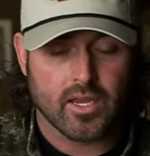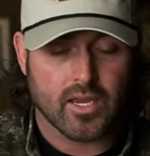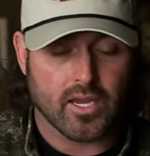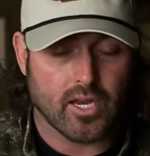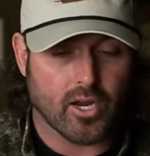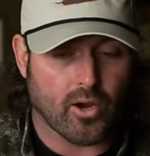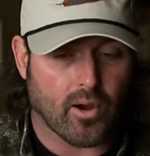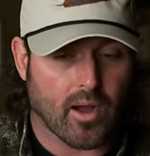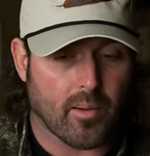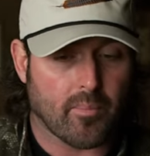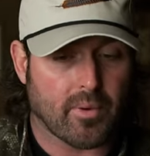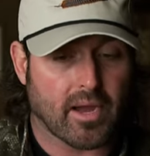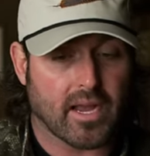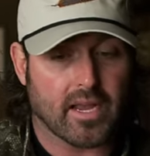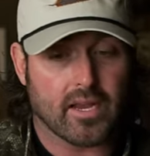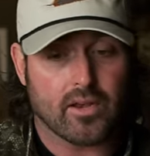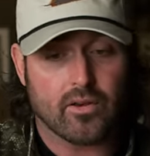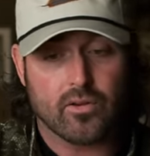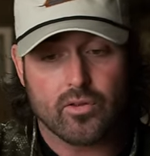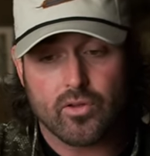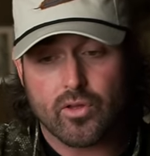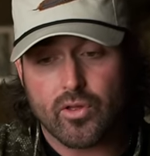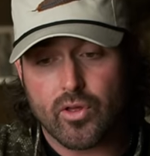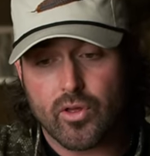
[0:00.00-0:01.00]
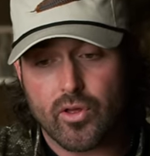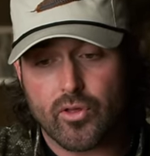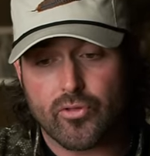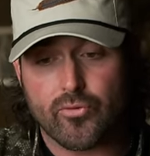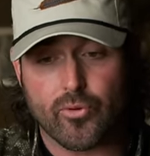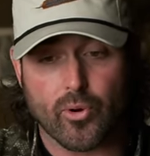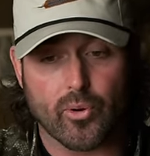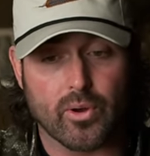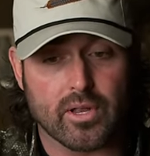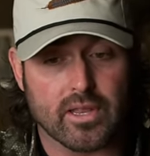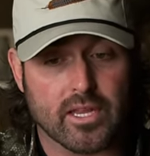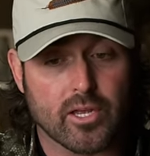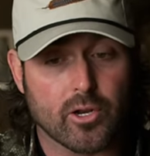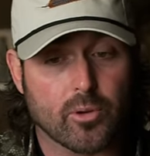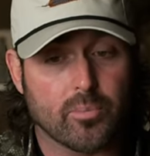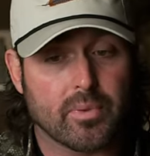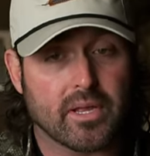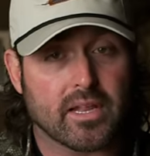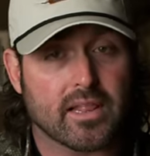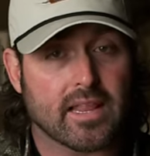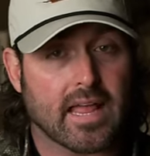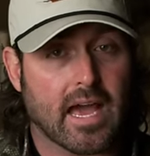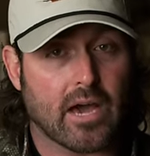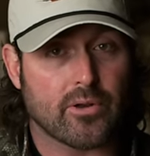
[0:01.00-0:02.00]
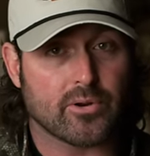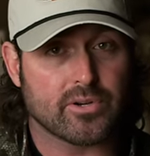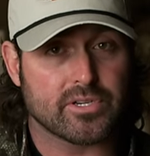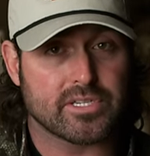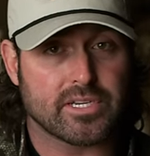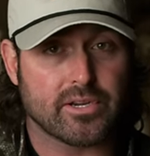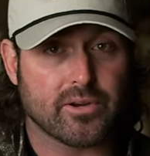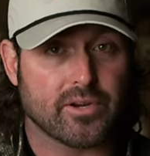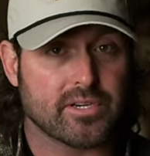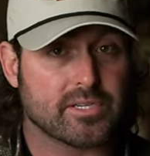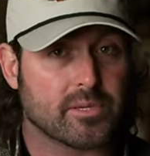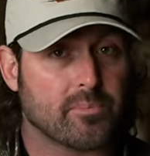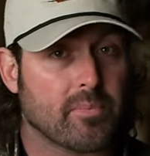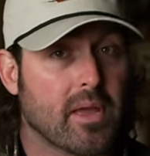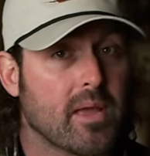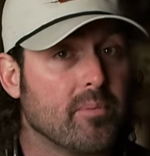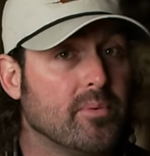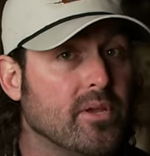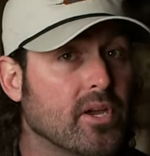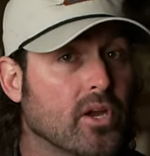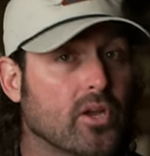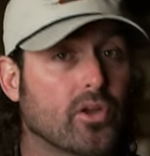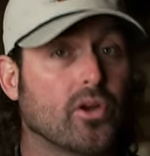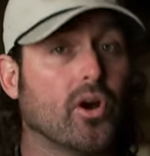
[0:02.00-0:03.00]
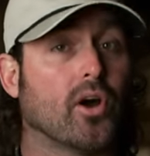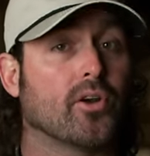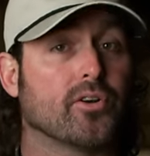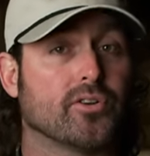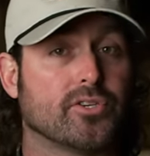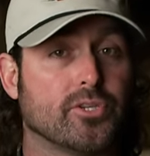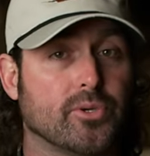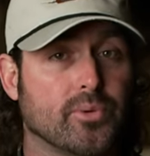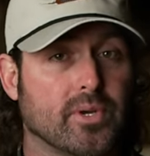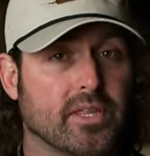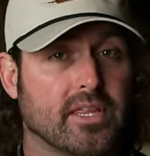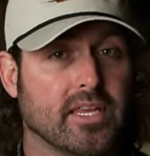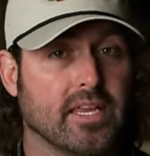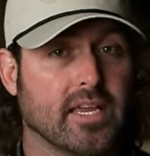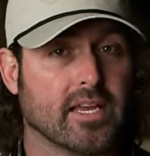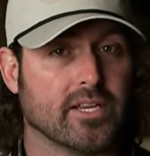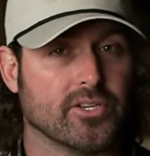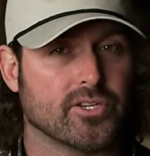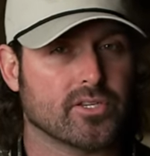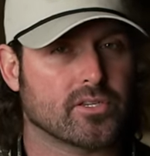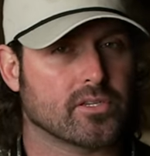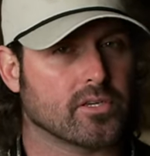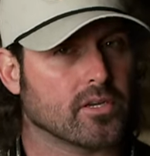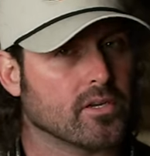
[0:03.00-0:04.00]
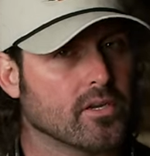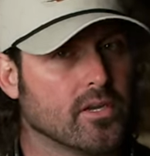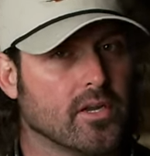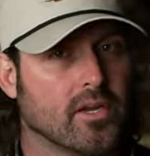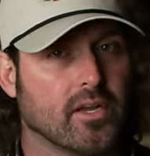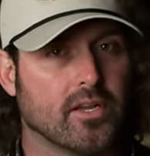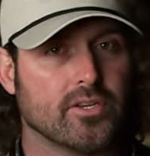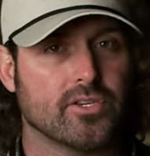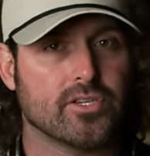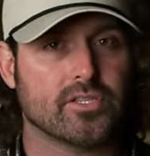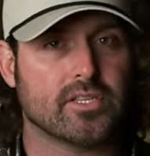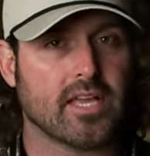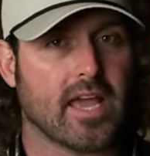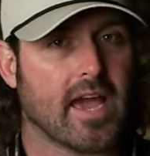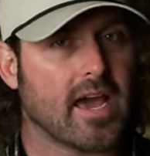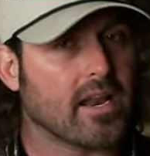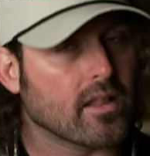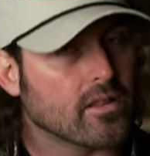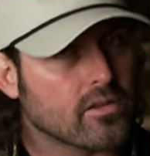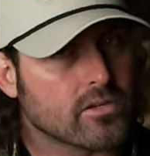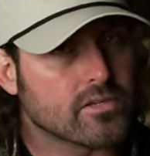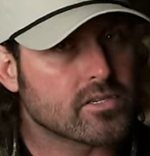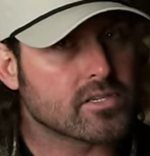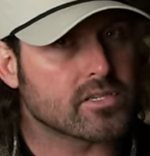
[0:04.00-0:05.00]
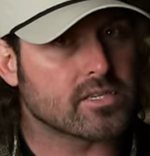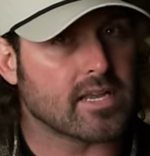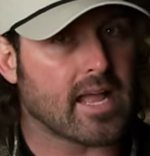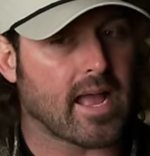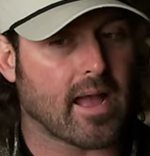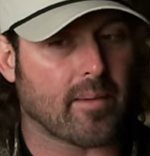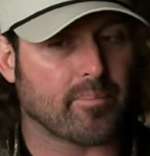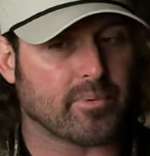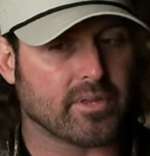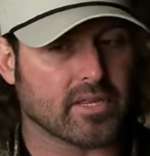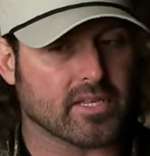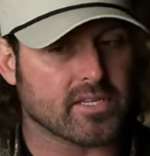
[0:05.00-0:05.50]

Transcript: you know, I might throw a little bit louder series and maybe a cut or two at the end just to add a little snap.